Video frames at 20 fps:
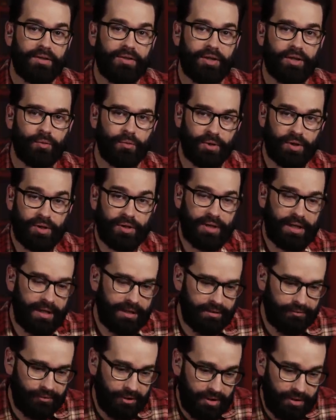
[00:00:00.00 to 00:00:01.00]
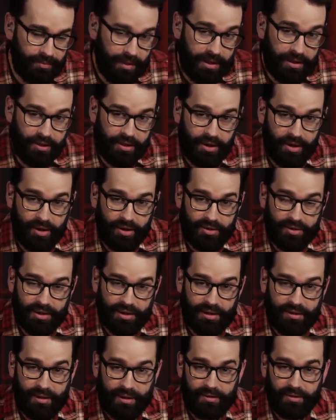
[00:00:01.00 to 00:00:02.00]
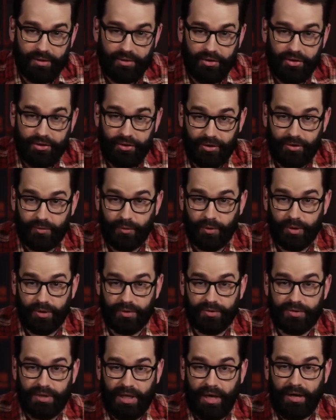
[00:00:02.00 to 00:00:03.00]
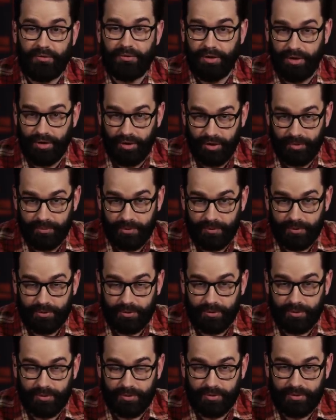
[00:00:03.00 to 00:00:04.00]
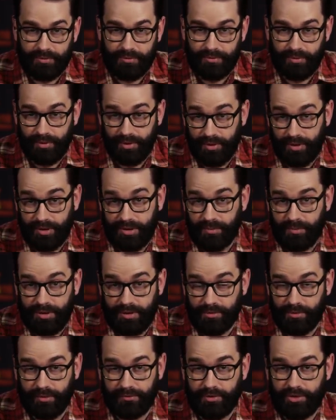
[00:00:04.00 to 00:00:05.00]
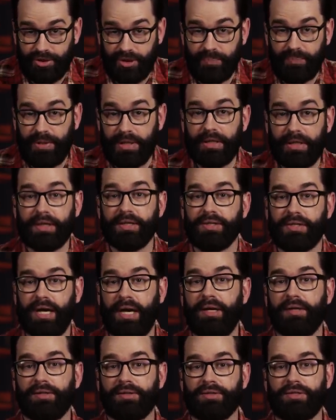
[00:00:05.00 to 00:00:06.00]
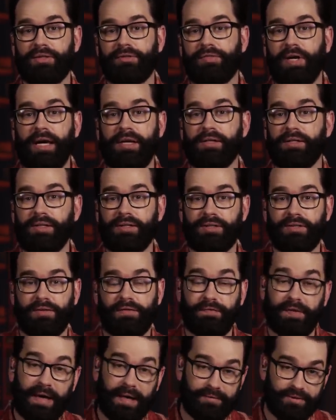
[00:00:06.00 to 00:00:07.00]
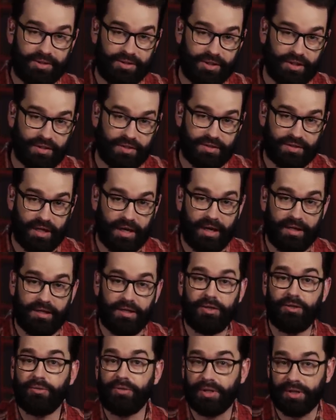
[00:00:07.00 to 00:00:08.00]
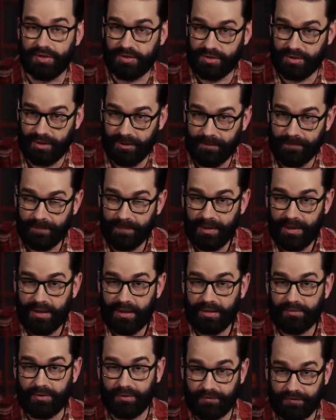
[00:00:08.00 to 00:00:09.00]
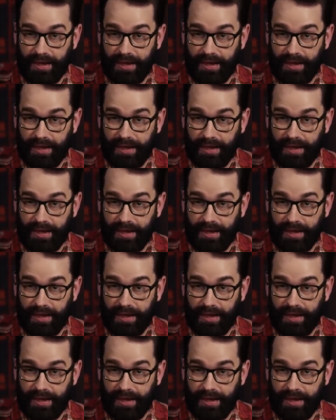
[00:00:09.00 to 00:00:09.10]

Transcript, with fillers: There were a lot of what you might call, uh, I don't know, third world townhomes, which were looked to be sort of shipping containers divided into five or six tiny units for